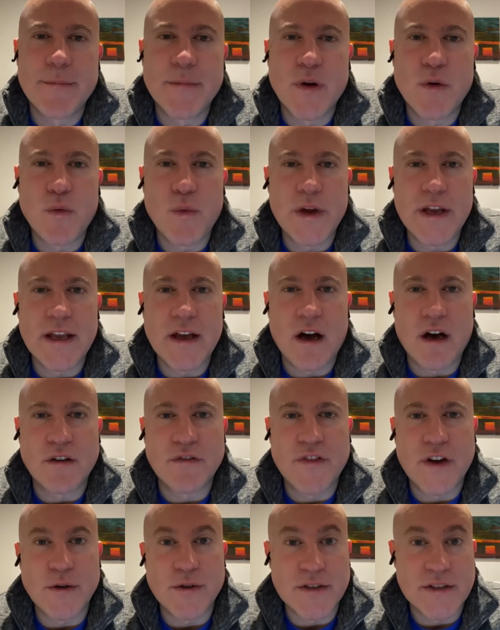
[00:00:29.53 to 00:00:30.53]
We are
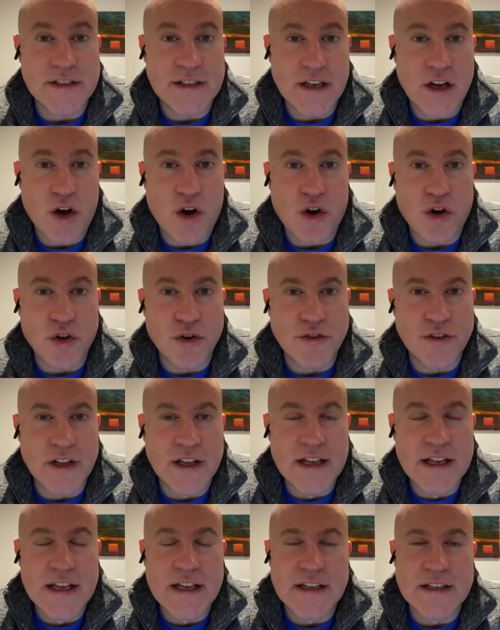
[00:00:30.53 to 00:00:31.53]
focusing on
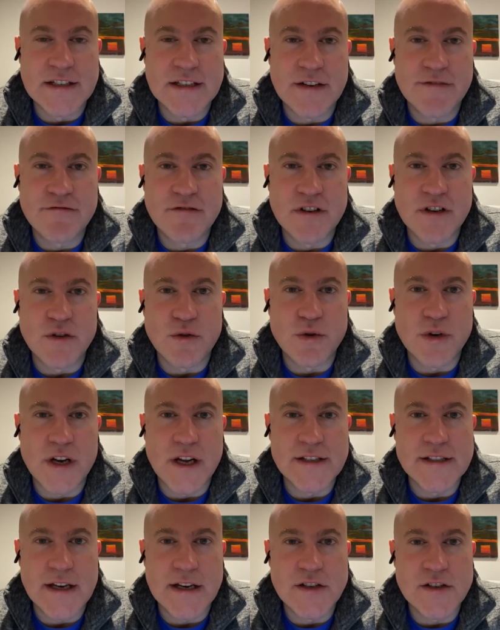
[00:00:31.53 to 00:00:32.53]
different
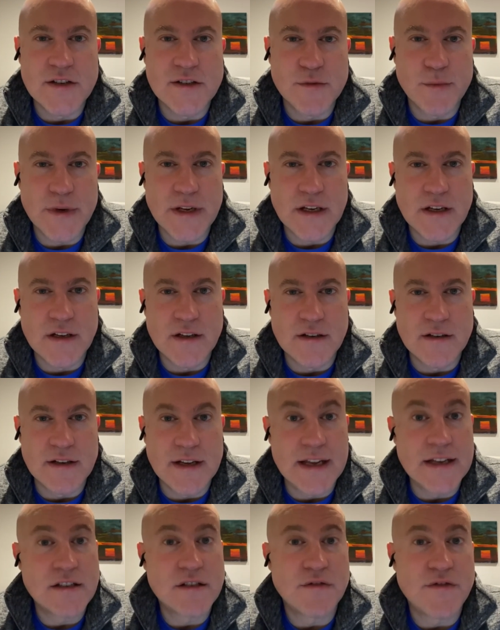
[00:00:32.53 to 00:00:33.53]
organisations we can
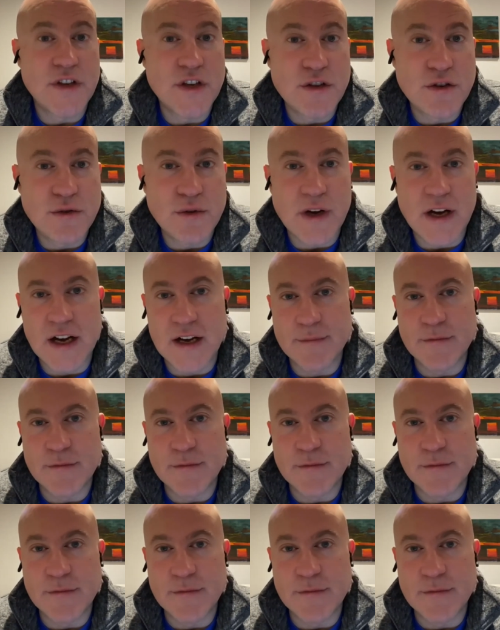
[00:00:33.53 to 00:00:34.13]
interview,